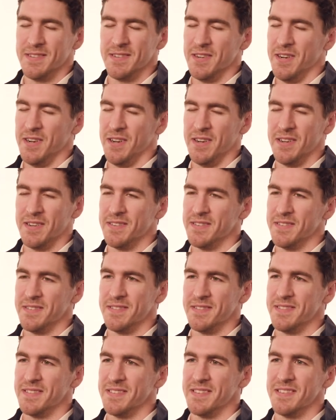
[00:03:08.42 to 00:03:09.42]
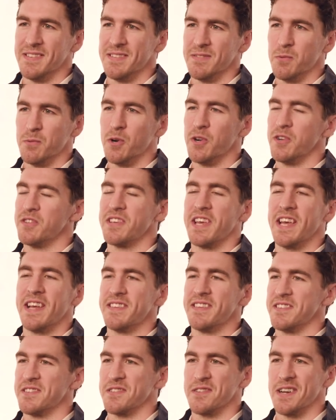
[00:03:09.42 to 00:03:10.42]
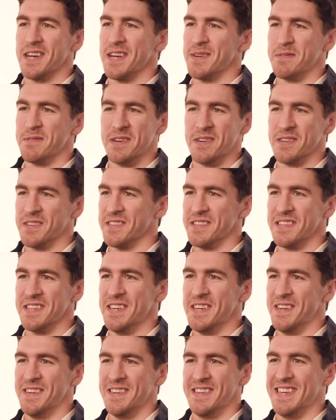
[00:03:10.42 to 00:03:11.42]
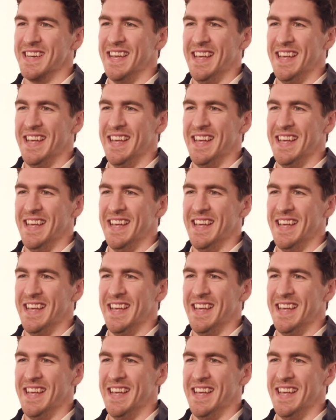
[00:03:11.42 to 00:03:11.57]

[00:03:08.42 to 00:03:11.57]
Oh, words can't describe how good they are.